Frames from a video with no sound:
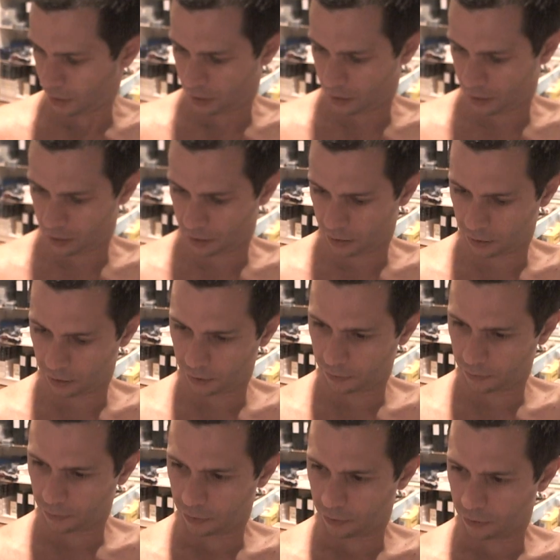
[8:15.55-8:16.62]
and
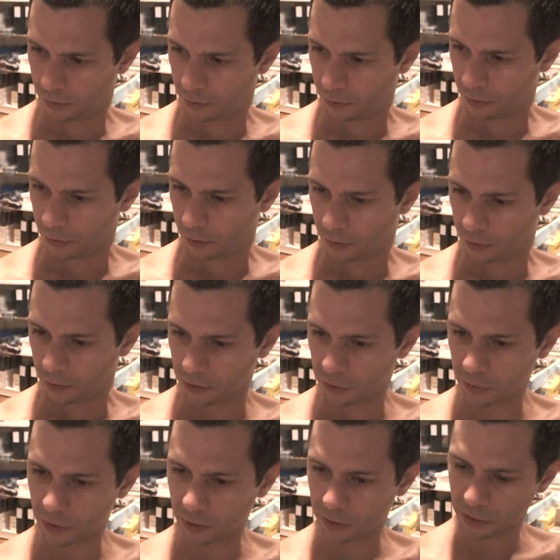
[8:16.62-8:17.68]
this
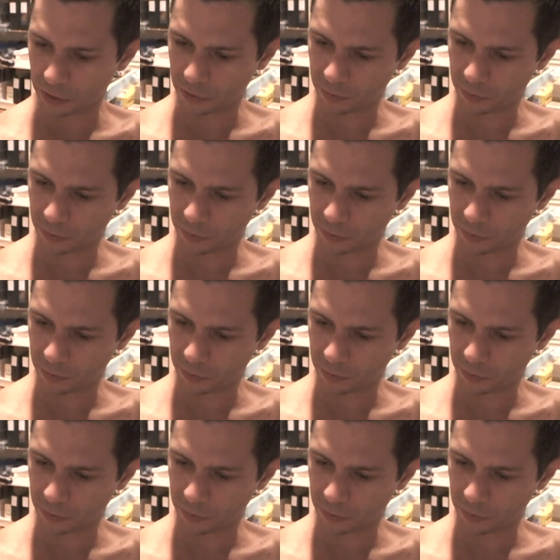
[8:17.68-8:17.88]
one doesn't